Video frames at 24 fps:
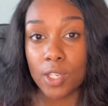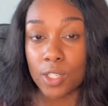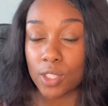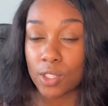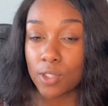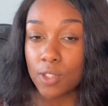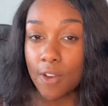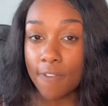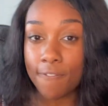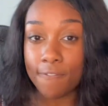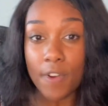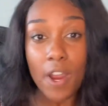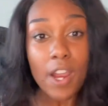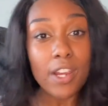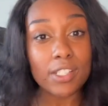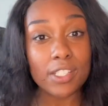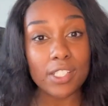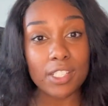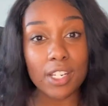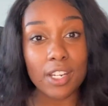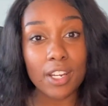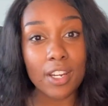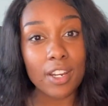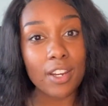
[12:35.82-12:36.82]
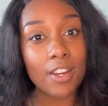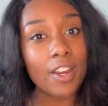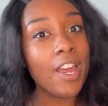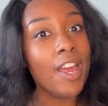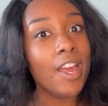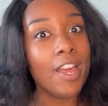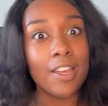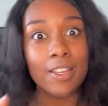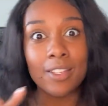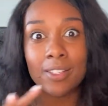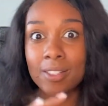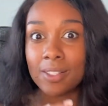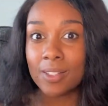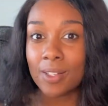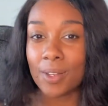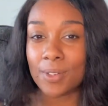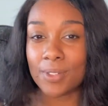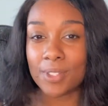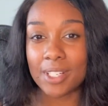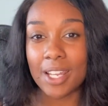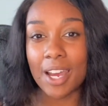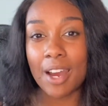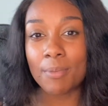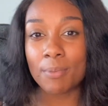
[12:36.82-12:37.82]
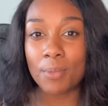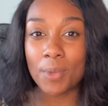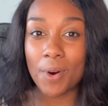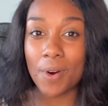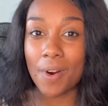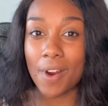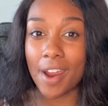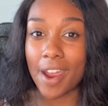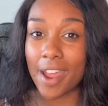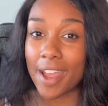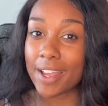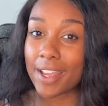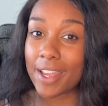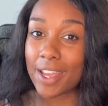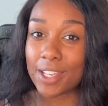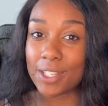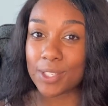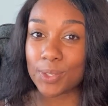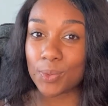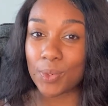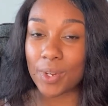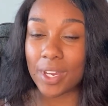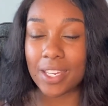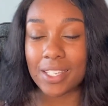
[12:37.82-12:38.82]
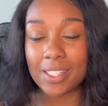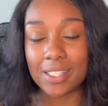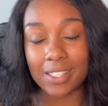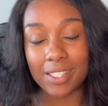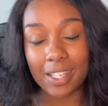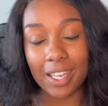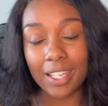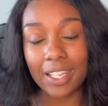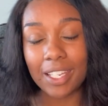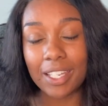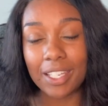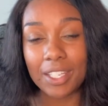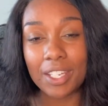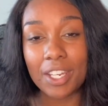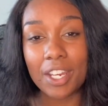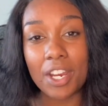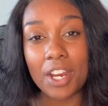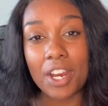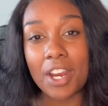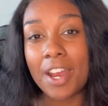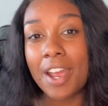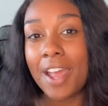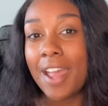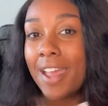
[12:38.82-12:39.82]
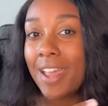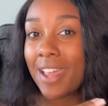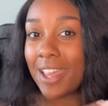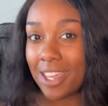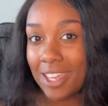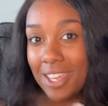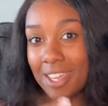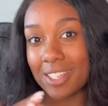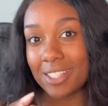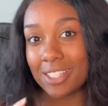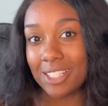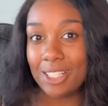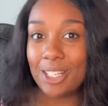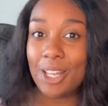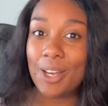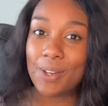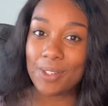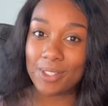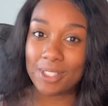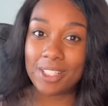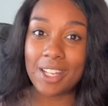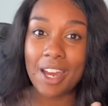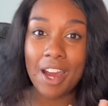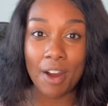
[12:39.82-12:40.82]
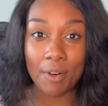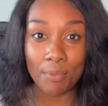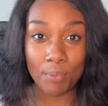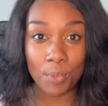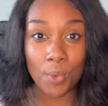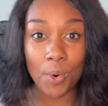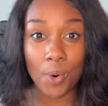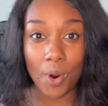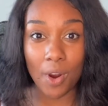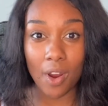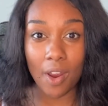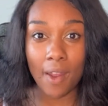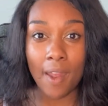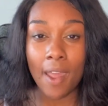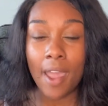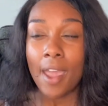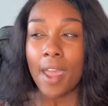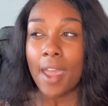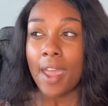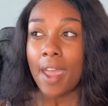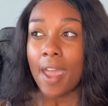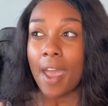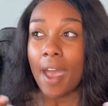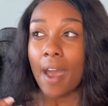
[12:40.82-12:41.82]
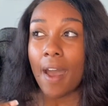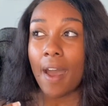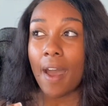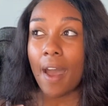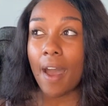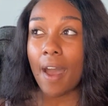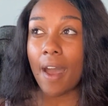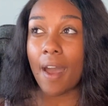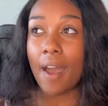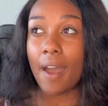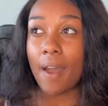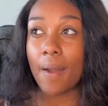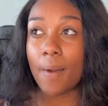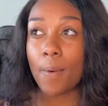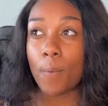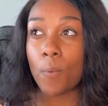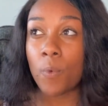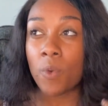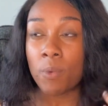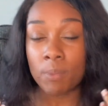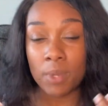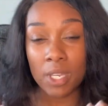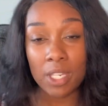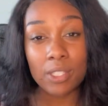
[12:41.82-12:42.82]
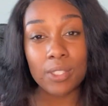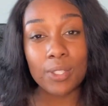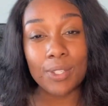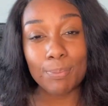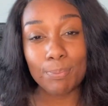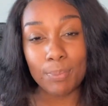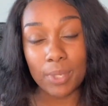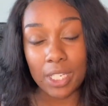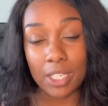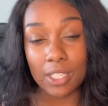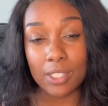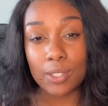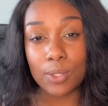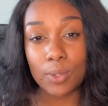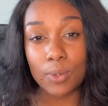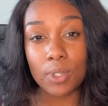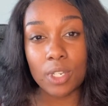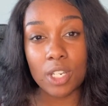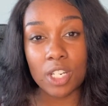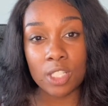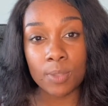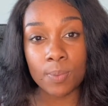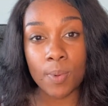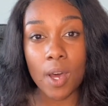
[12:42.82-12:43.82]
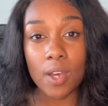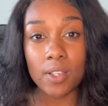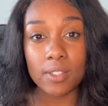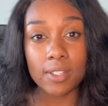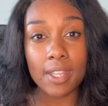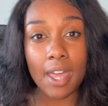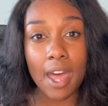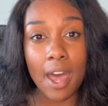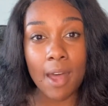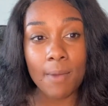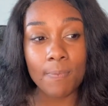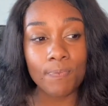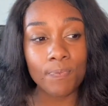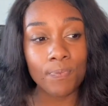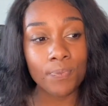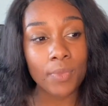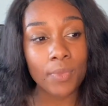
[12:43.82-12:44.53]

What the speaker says: Your first year slows down more, and guess what, second year it slows down more. With me being 2 years post-op,